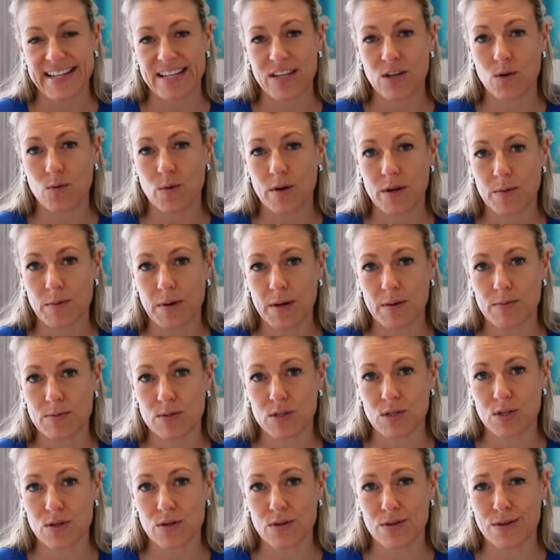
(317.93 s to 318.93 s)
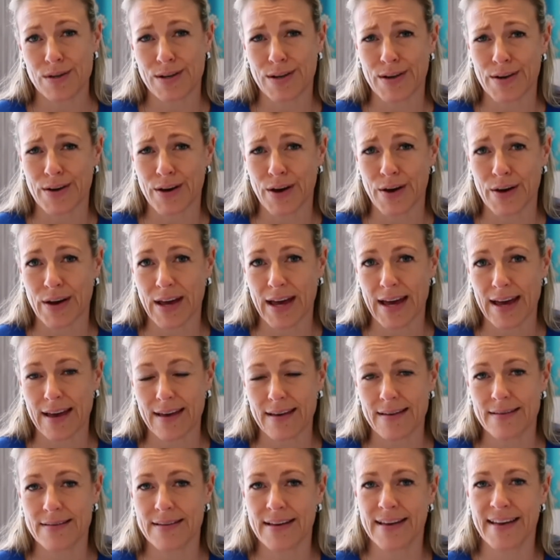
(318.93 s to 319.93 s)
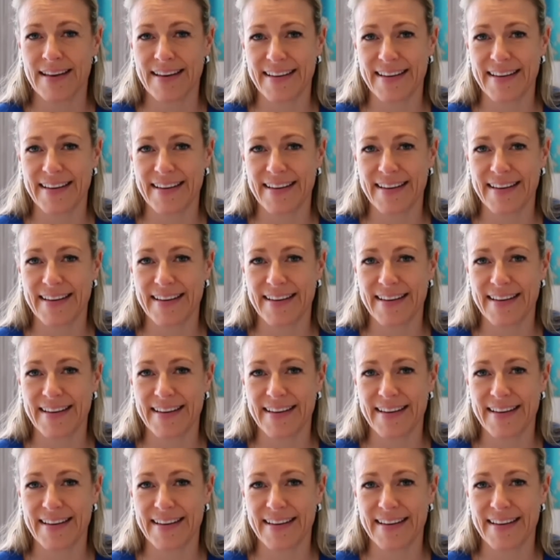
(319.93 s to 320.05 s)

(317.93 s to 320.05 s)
you want to be able to look okay